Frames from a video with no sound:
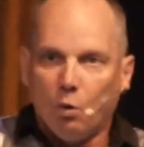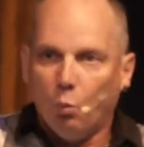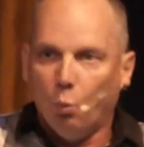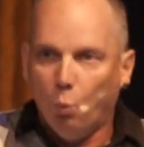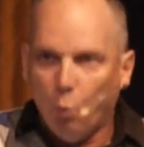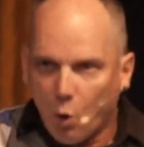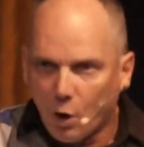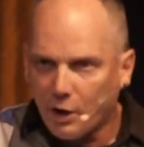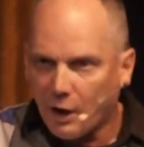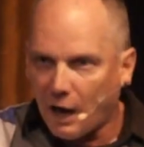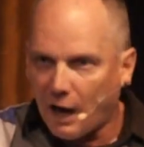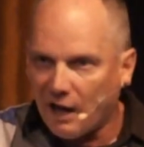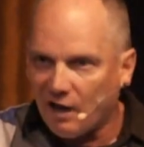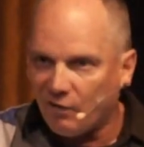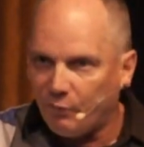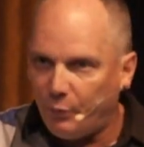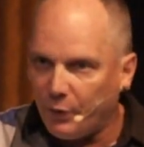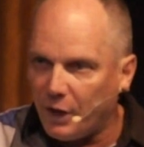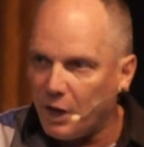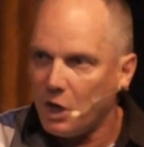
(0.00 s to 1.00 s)
Would I
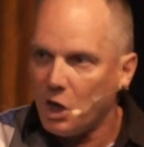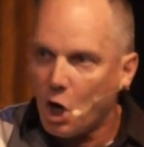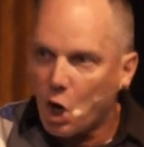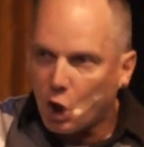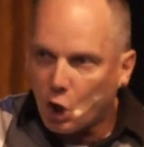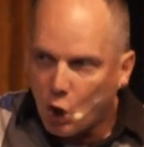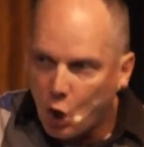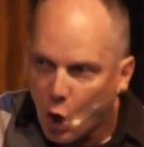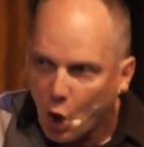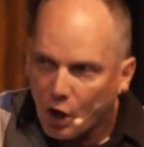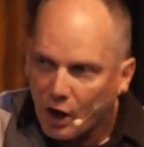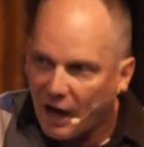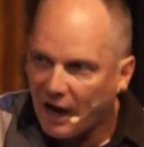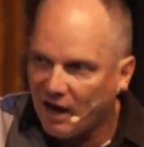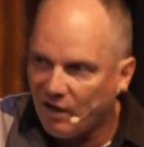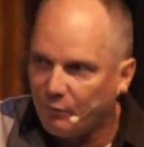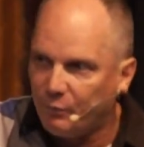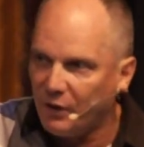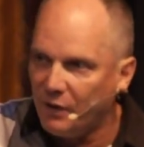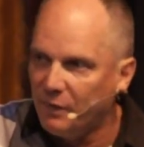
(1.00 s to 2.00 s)
have been, could
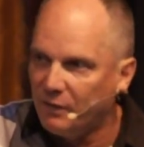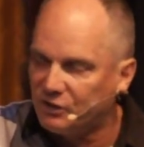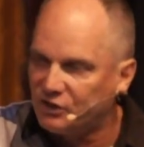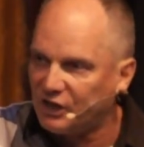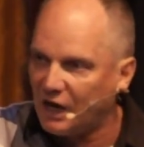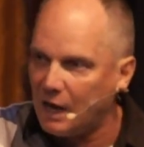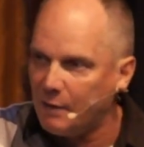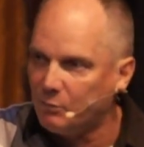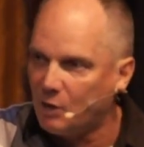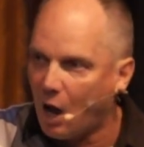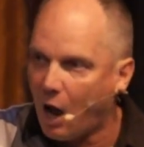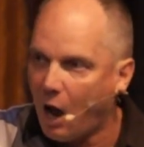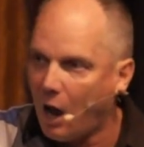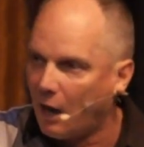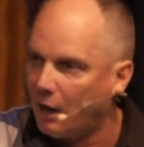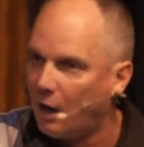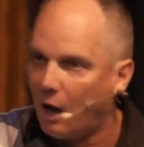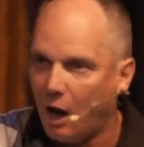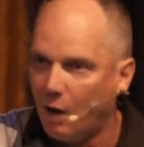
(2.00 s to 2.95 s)
I have been the same guy?